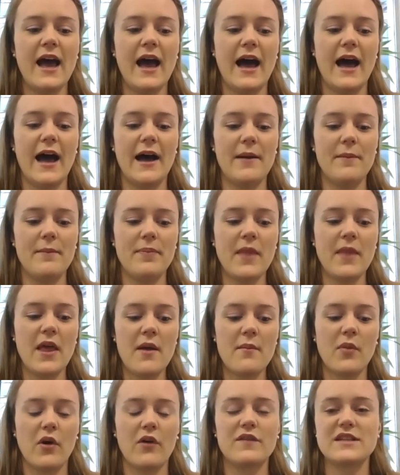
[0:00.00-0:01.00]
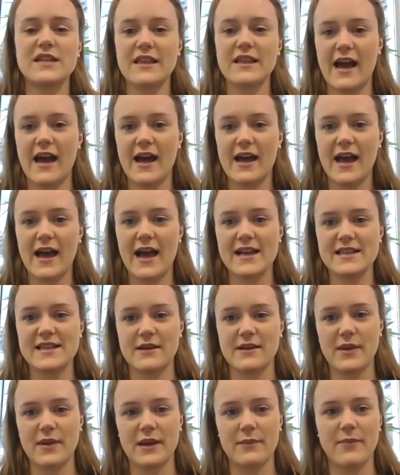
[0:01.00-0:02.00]
um, but obviously that has a
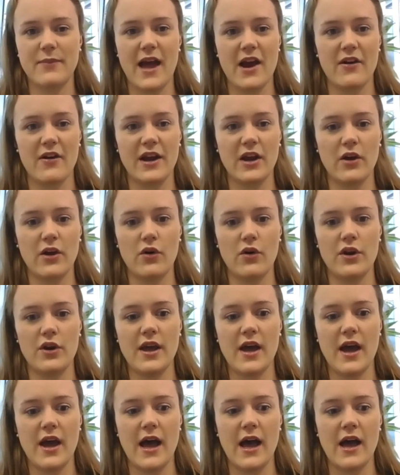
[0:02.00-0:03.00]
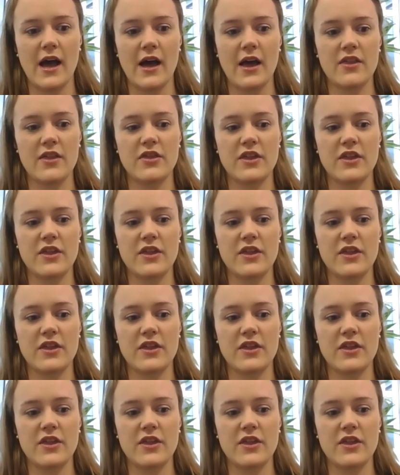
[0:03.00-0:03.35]
big bearing on uh,